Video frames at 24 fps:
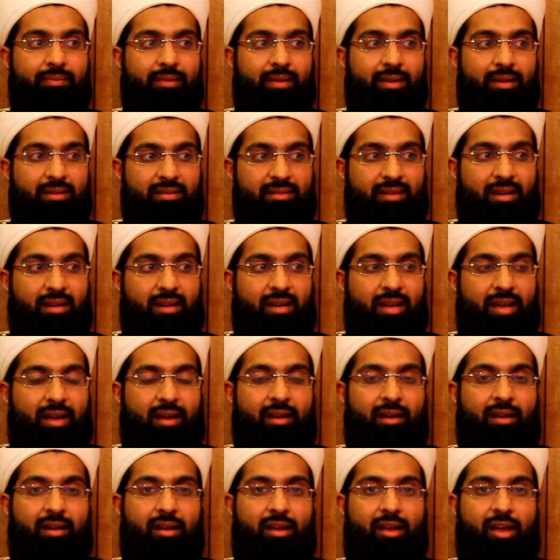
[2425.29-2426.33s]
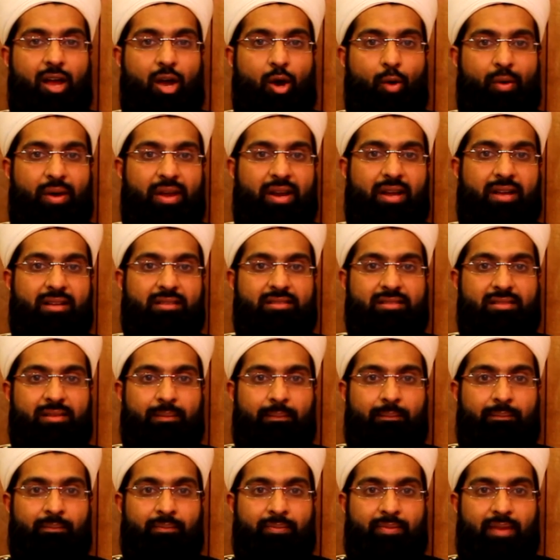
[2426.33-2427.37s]
Is that clear? Whereas,
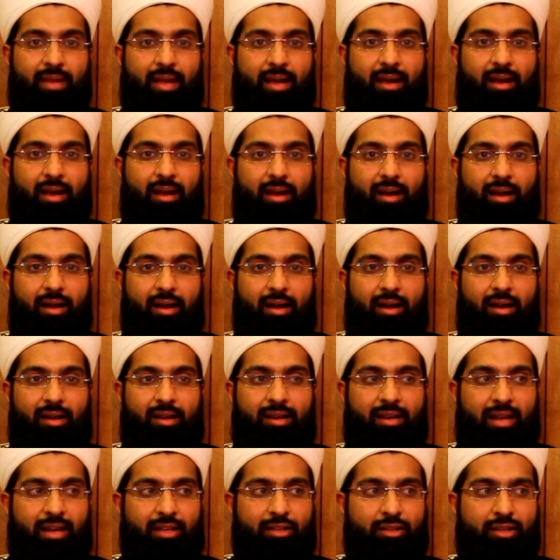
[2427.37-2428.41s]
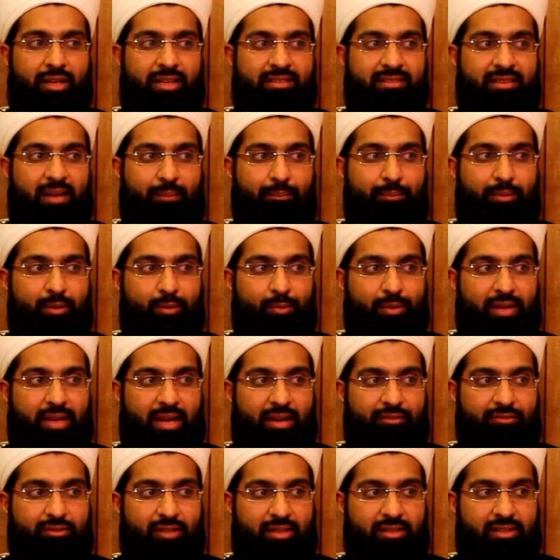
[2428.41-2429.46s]
like the example we
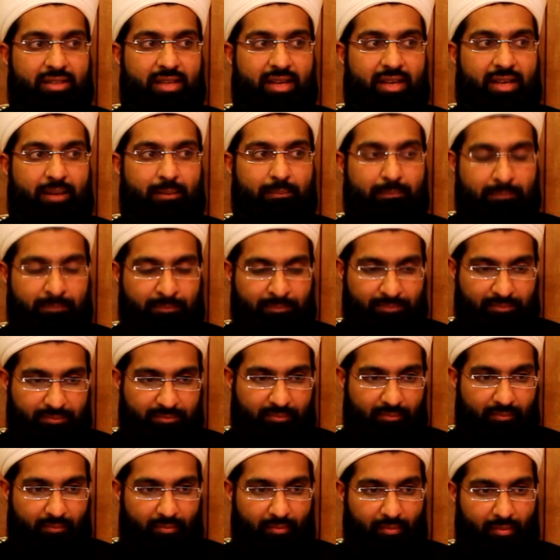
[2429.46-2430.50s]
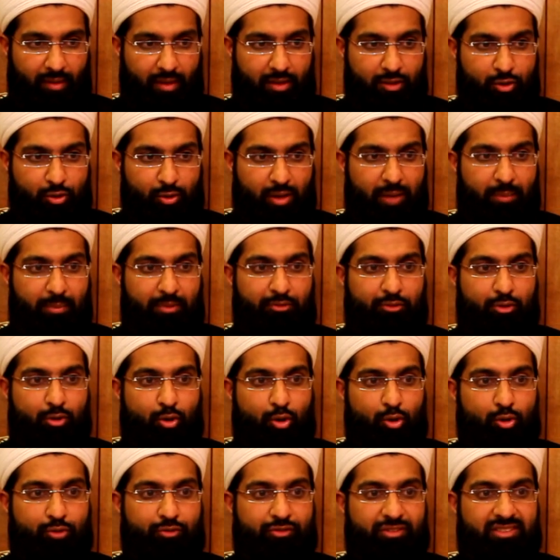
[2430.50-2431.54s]
gave the other day, Shuaib, if you go
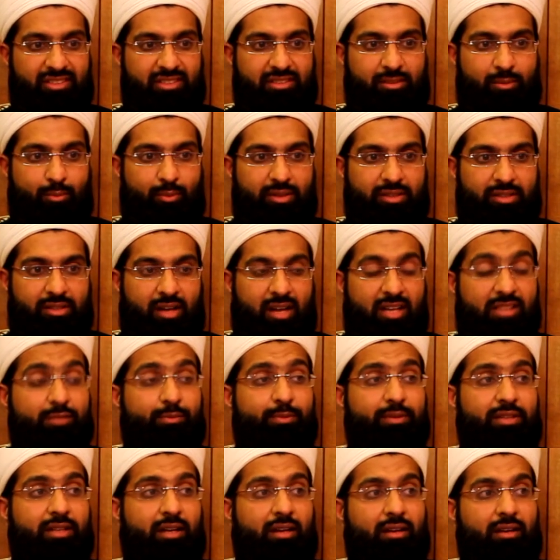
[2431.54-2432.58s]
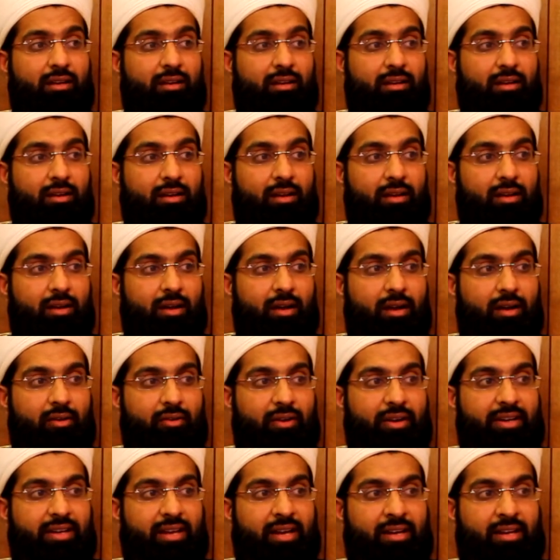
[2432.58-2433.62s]
to visit someone in the hospital,
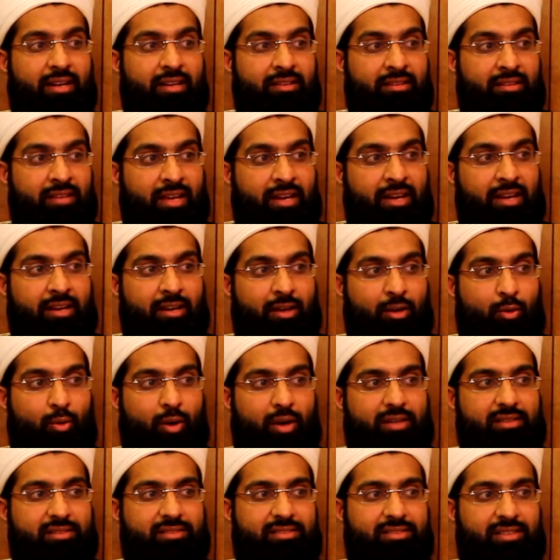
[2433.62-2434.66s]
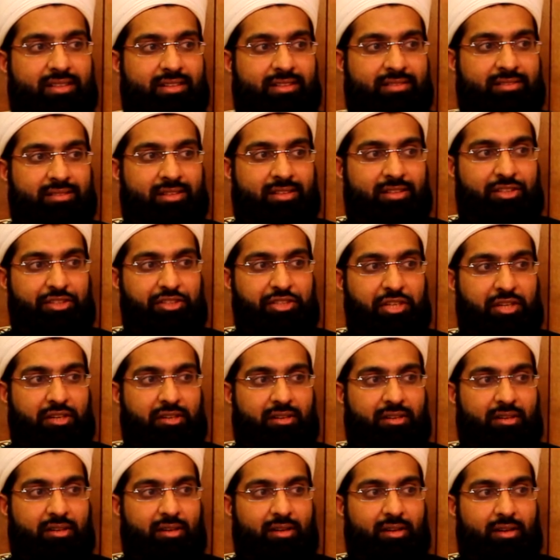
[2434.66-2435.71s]
right, and then they're in a quite serious
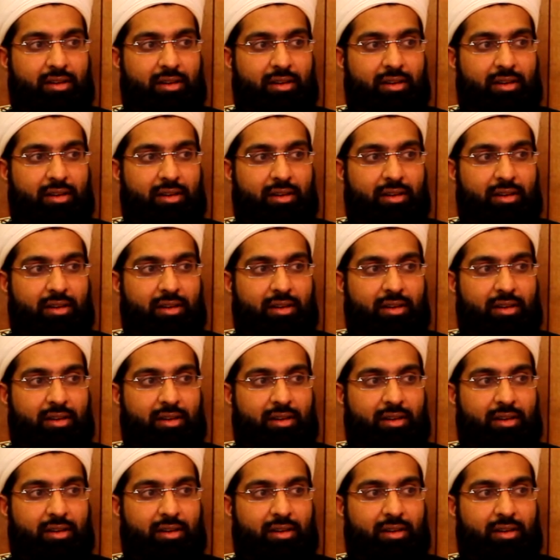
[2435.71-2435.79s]
condition,